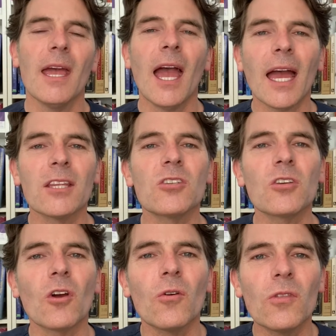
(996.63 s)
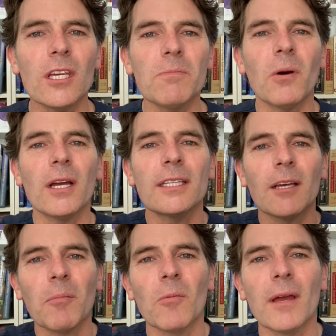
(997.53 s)
And so this, by
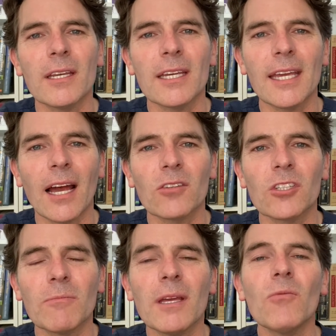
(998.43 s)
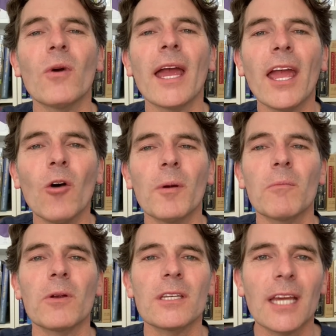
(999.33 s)
supplementing calcium in, we're helping
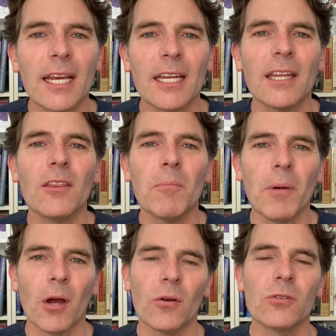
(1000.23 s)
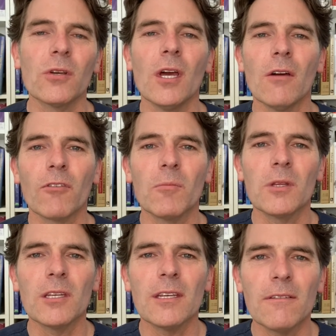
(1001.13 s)
protecting the bones from
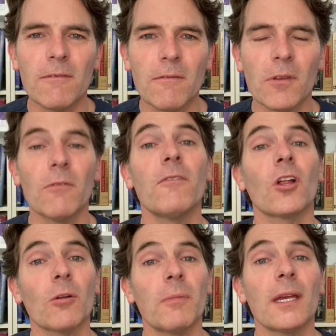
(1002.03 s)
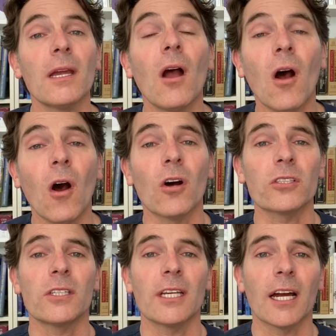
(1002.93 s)
developing
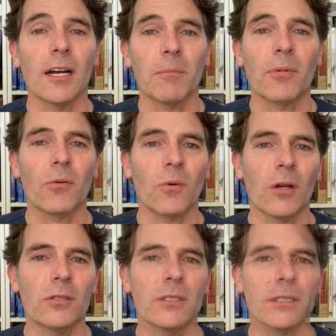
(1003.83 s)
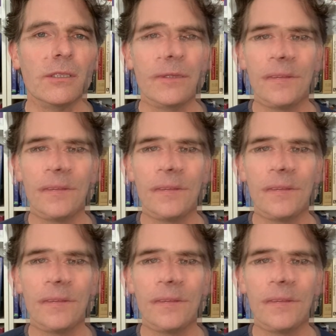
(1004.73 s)
osteoporosis.